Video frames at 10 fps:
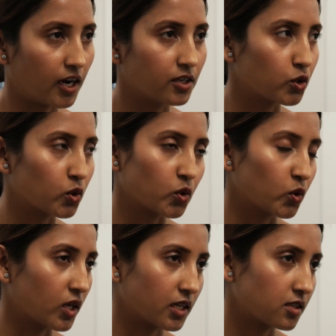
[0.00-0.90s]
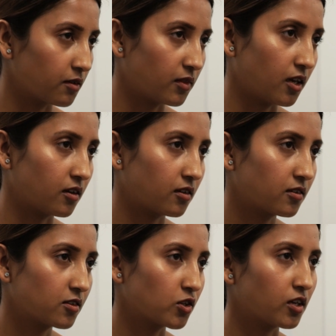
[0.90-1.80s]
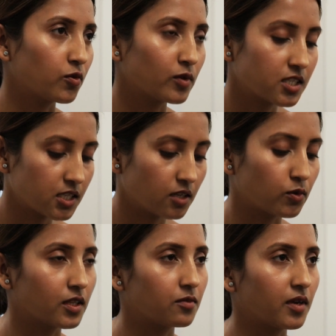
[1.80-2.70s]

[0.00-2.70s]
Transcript: I don't know, like, something, so he will sit with